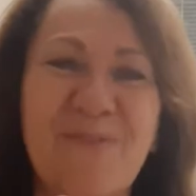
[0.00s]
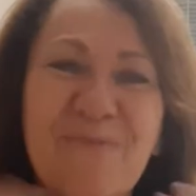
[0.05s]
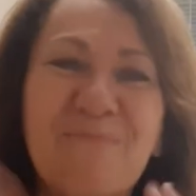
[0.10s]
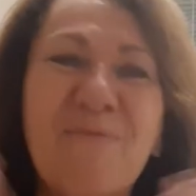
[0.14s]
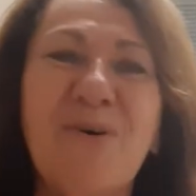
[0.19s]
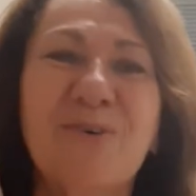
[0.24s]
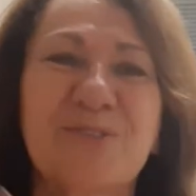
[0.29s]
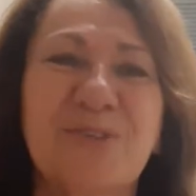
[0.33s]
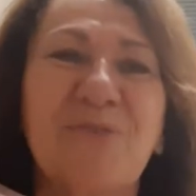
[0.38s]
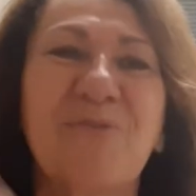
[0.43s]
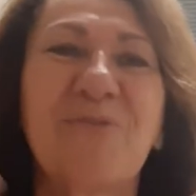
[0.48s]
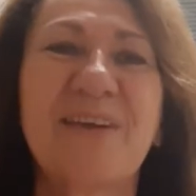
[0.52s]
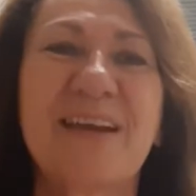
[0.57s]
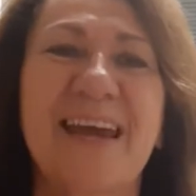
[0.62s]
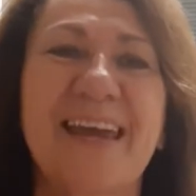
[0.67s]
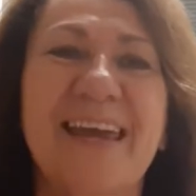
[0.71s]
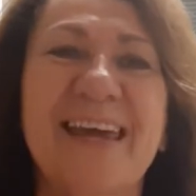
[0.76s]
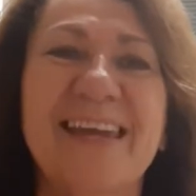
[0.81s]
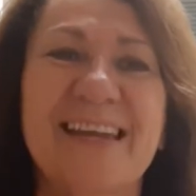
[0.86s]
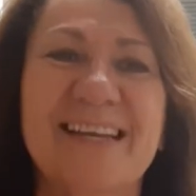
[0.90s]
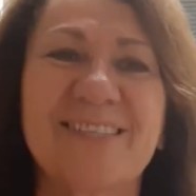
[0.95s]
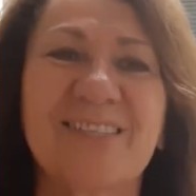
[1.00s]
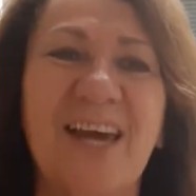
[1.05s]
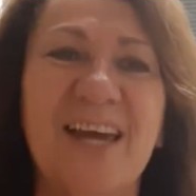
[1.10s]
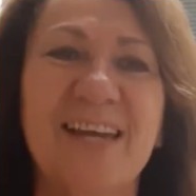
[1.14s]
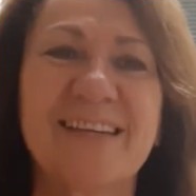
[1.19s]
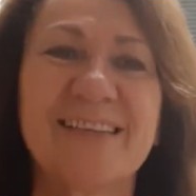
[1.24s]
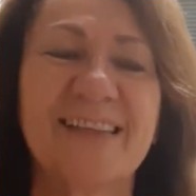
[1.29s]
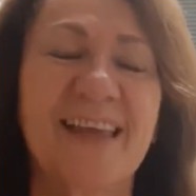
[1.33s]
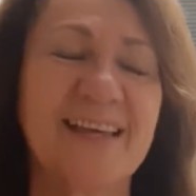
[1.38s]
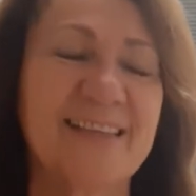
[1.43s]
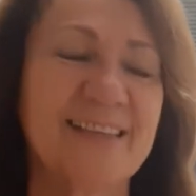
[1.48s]
Mostly when I get
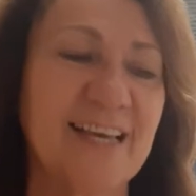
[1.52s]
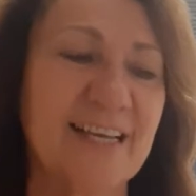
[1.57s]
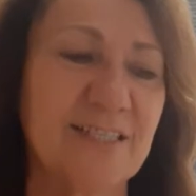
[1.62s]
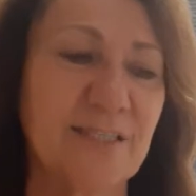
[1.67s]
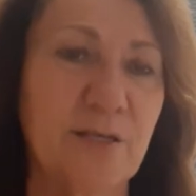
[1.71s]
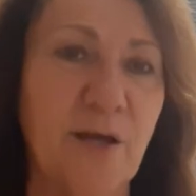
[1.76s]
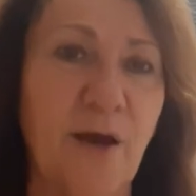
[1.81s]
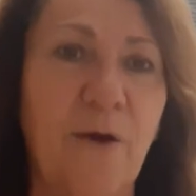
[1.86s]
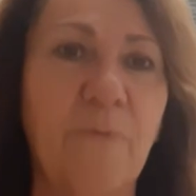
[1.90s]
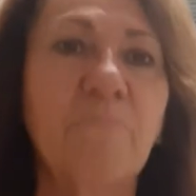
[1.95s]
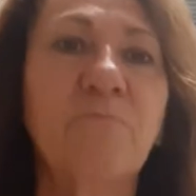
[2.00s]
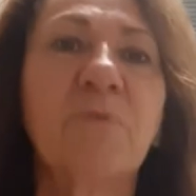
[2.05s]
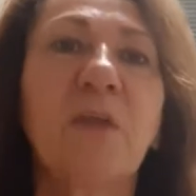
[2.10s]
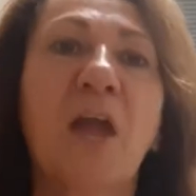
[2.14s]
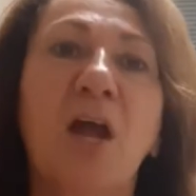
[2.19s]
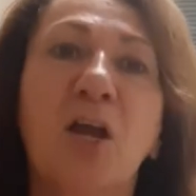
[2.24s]
excited like this. So